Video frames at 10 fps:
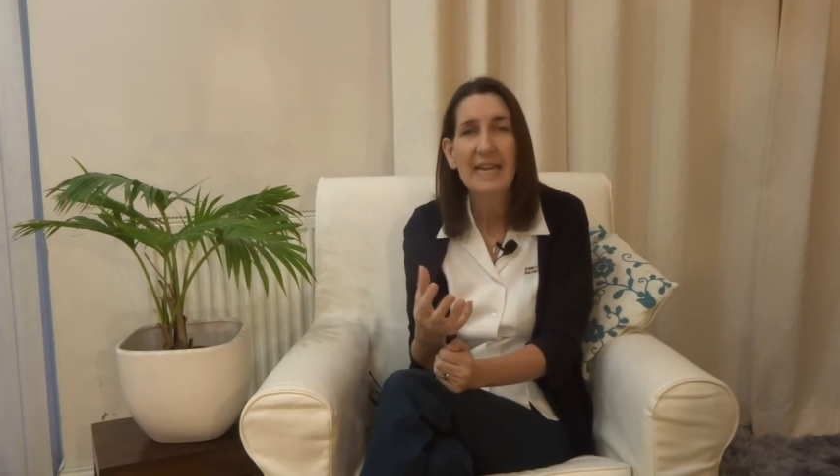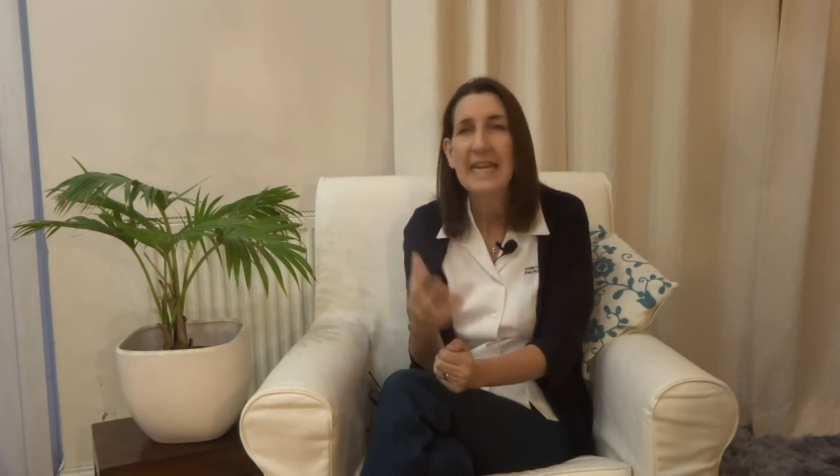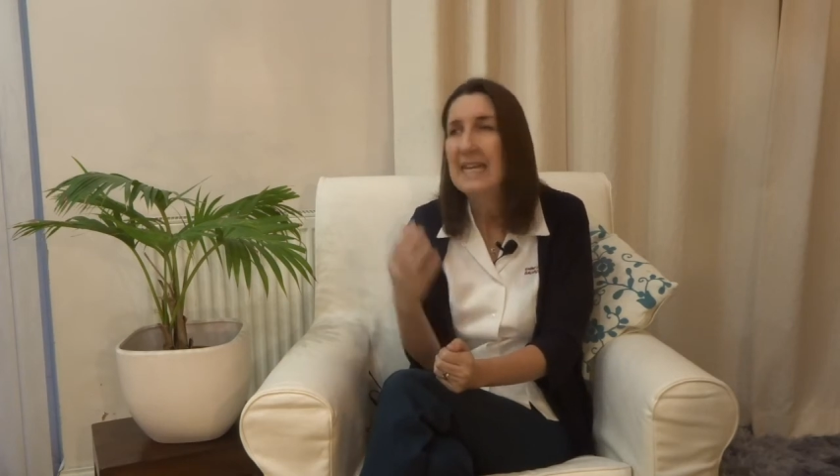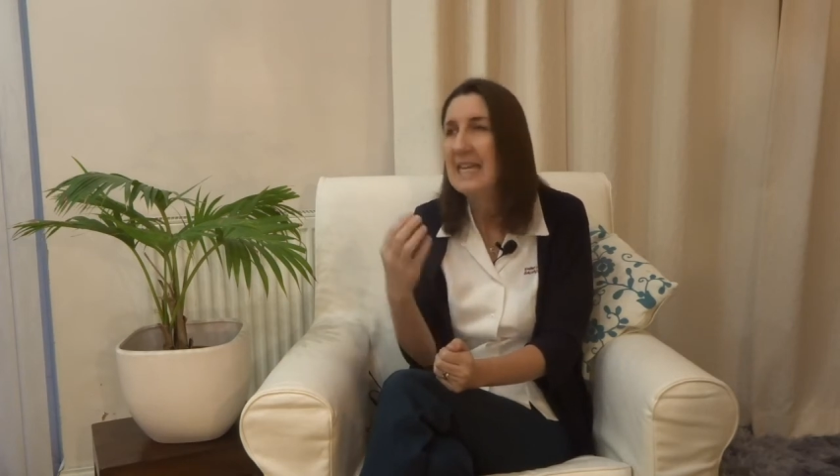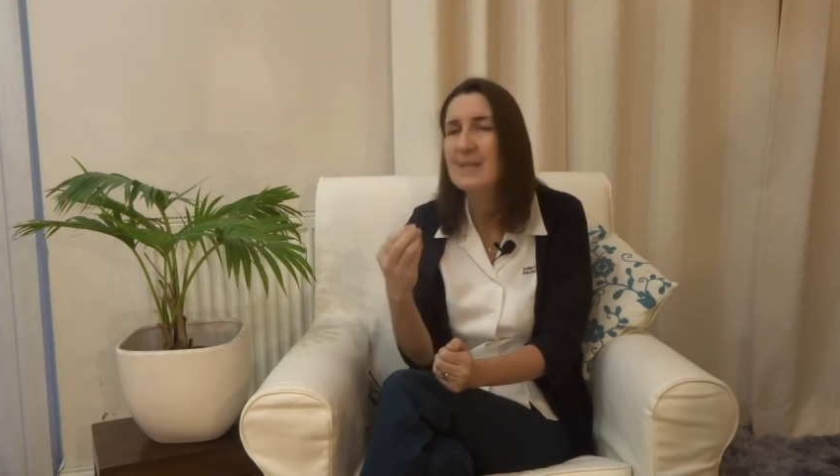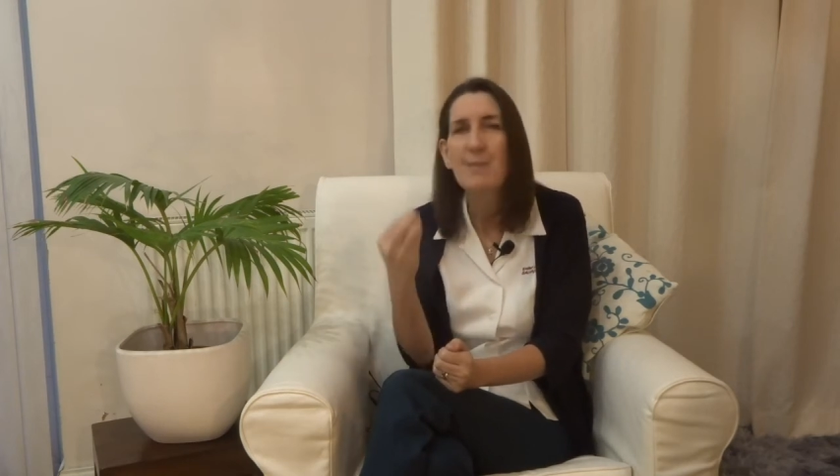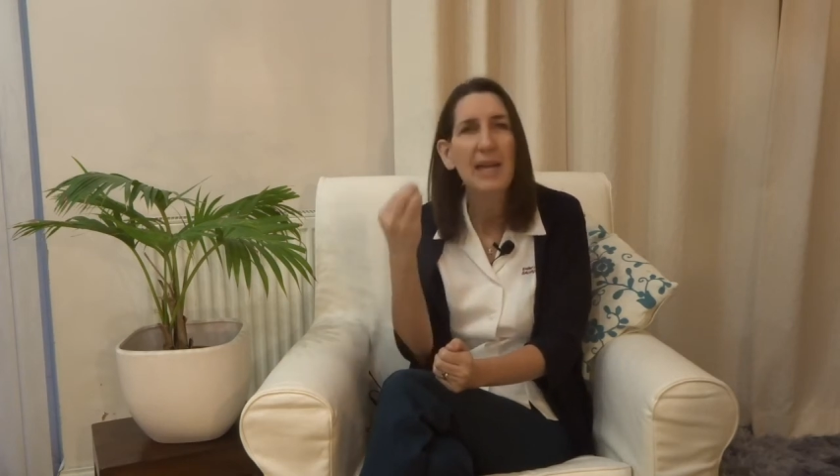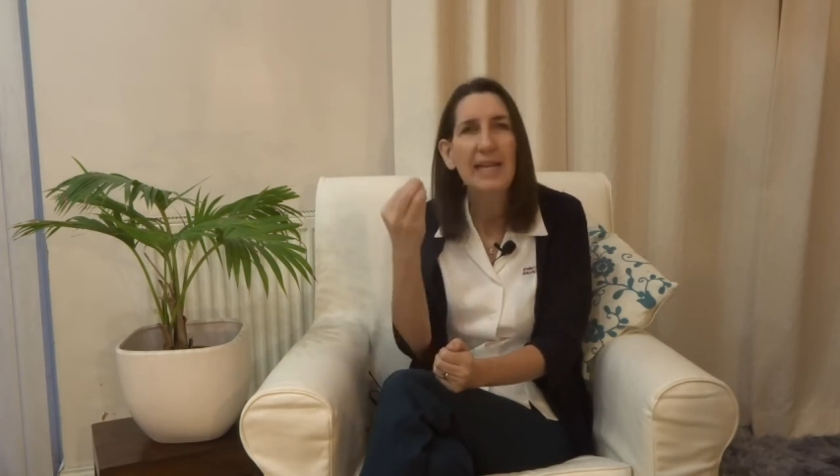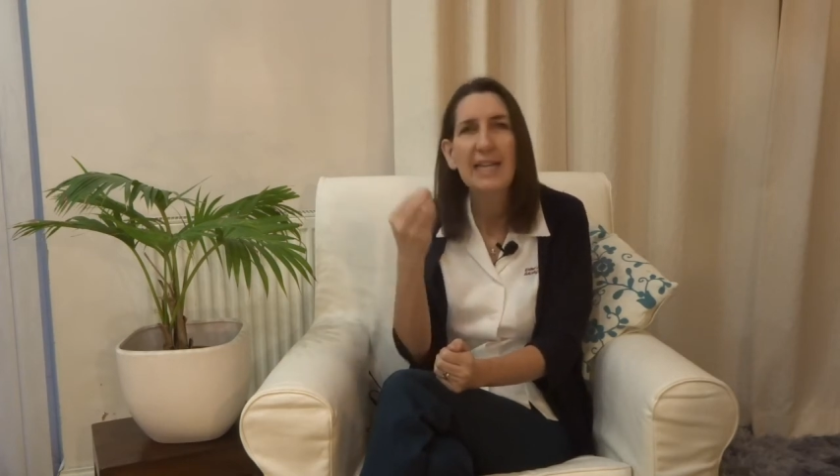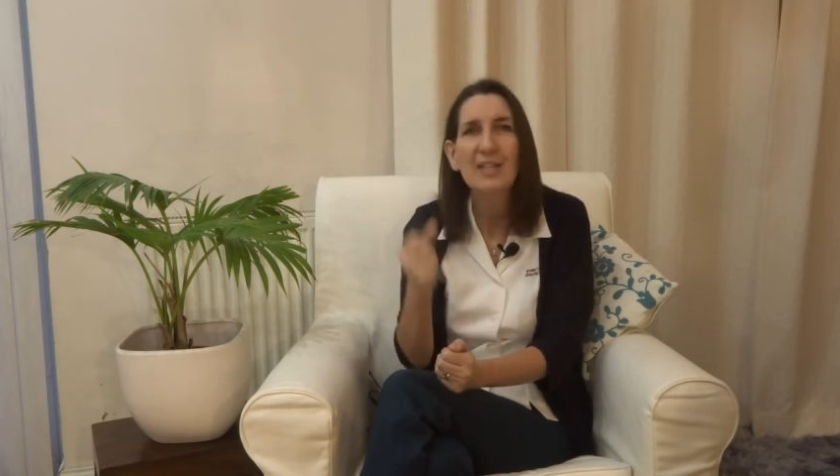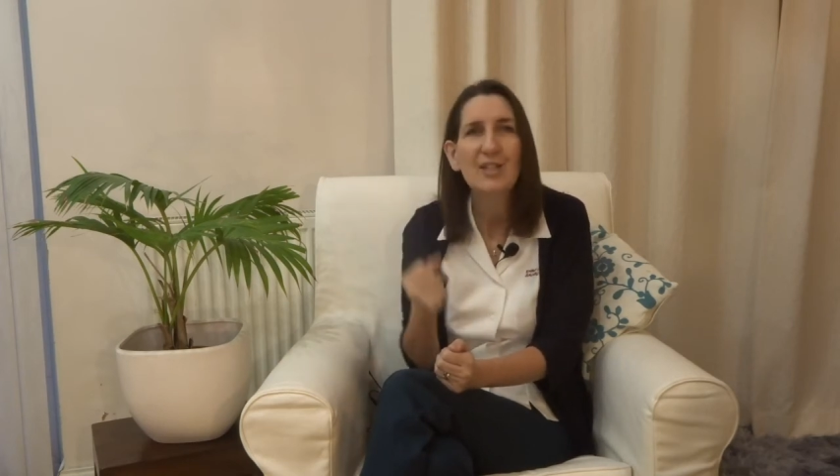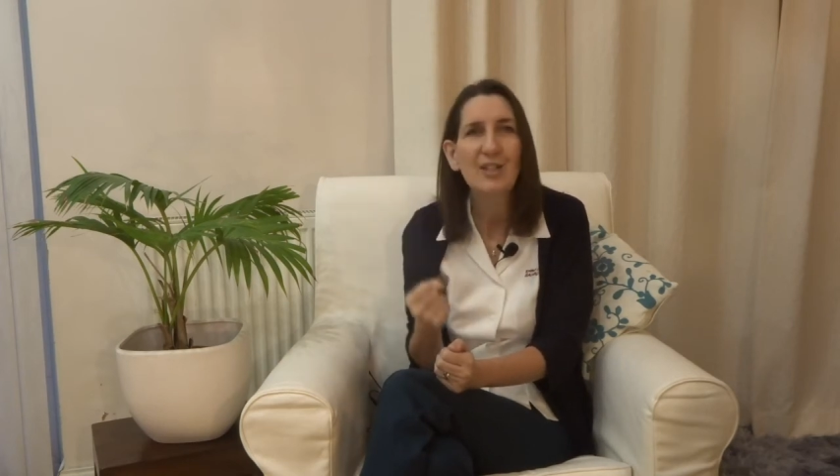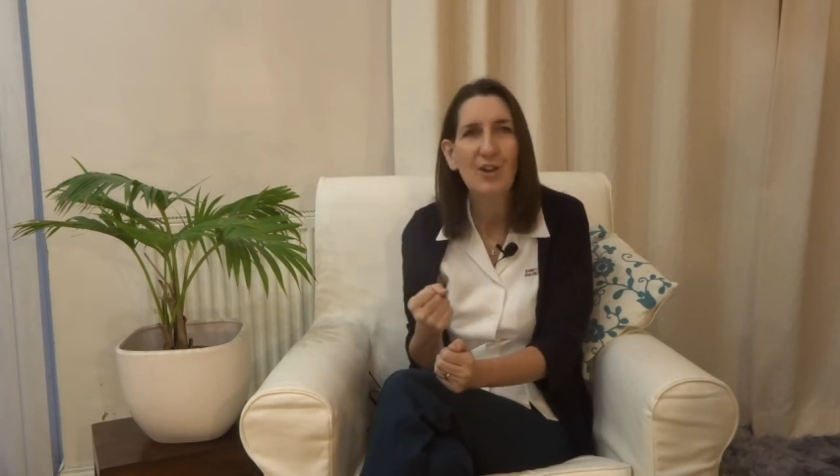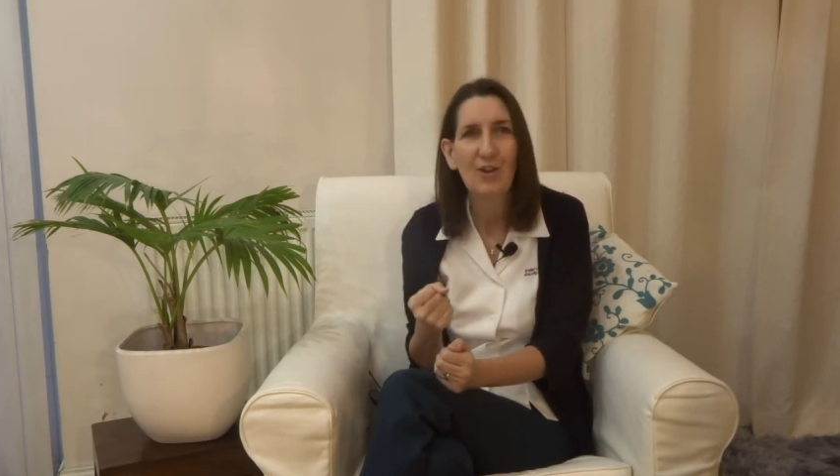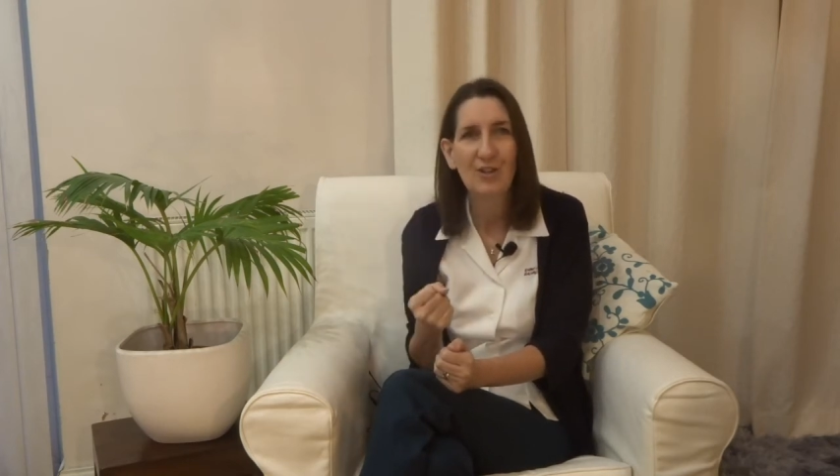He is my link to
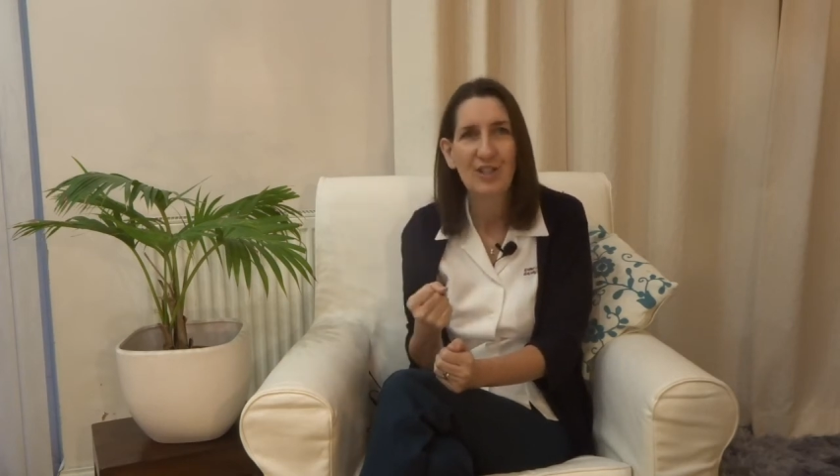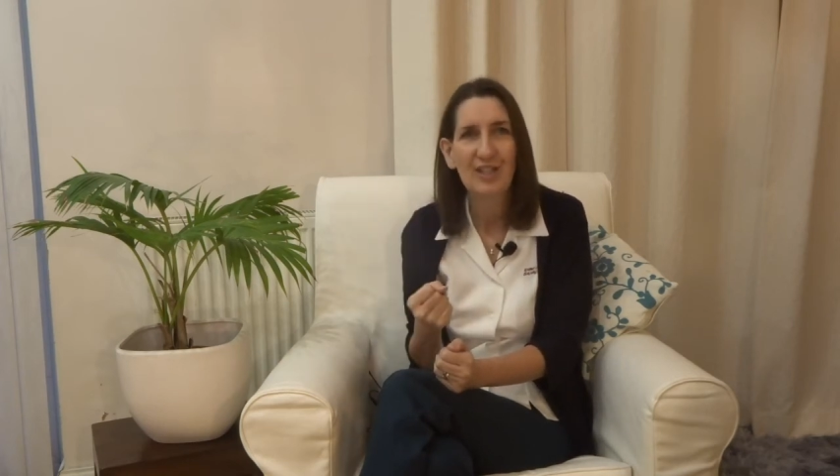God.